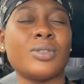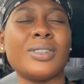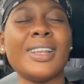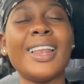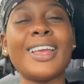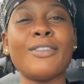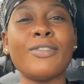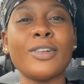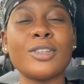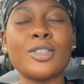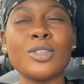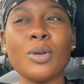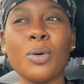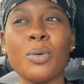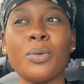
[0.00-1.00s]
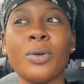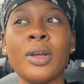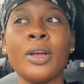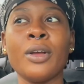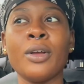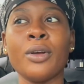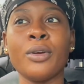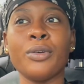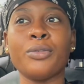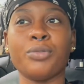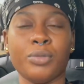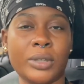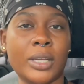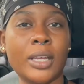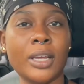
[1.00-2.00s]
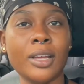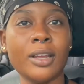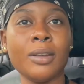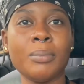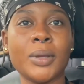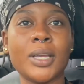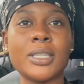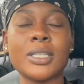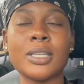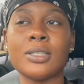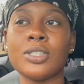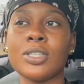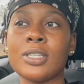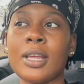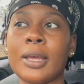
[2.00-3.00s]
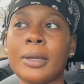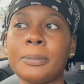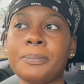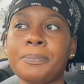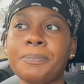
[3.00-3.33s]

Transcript: like it felt so freeing because it's just like